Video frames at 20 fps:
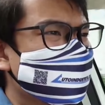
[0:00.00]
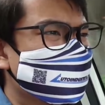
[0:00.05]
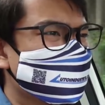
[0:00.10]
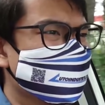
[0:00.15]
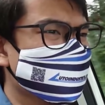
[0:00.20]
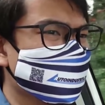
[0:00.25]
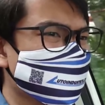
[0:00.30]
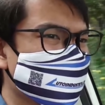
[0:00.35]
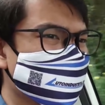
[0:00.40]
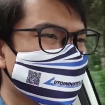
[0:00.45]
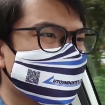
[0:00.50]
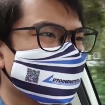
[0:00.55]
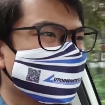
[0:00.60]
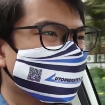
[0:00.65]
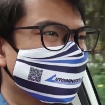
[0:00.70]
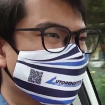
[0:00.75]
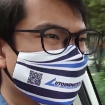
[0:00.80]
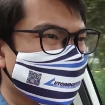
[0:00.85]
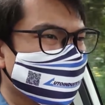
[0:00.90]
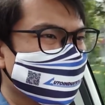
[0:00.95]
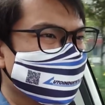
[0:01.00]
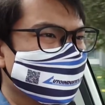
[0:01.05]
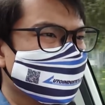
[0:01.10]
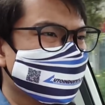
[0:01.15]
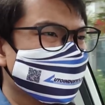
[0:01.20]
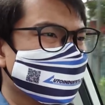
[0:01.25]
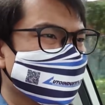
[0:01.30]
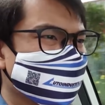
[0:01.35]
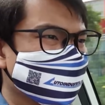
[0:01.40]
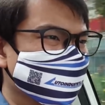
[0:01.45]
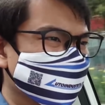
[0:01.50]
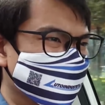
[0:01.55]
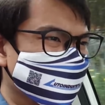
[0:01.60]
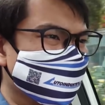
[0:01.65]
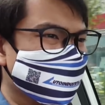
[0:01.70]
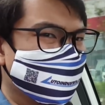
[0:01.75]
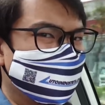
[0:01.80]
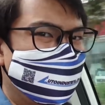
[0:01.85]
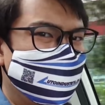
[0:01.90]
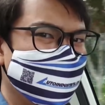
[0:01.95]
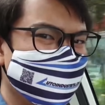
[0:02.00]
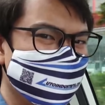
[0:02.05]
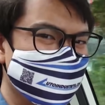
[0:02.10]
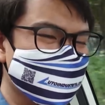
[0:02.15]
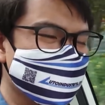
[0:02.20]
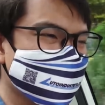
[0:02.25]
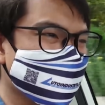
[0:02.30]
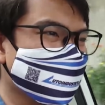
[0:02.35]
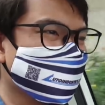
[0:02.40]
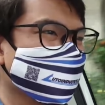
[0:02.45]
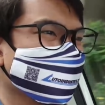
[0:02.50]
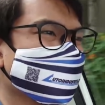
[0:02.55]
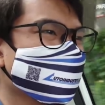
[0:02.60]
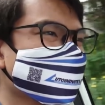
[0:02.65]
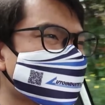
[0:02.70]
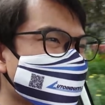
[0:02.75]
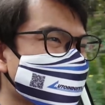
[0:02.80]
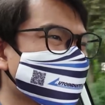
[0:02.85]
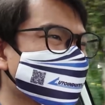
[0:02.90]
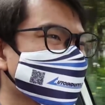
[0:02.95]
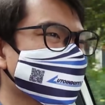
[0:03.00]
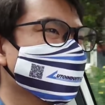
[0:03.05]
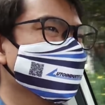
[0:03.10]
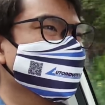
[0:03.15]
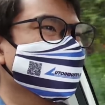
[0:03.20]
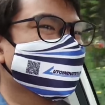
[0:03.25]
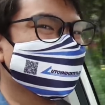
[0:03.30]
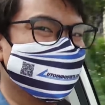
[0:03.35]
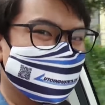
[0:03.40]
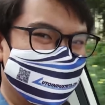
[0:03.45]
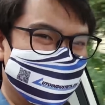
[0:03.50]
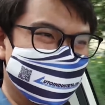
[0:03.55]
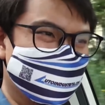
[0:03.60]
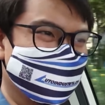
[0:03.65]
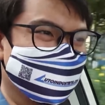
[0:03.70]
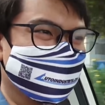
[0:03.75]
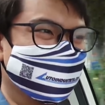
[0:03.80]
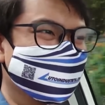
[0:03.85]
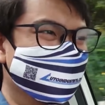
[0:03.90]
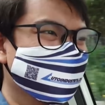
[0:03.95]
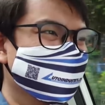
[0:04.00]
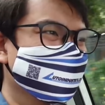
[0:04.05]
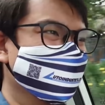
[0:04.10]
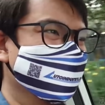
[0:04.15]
So, heavy steering isn't really an option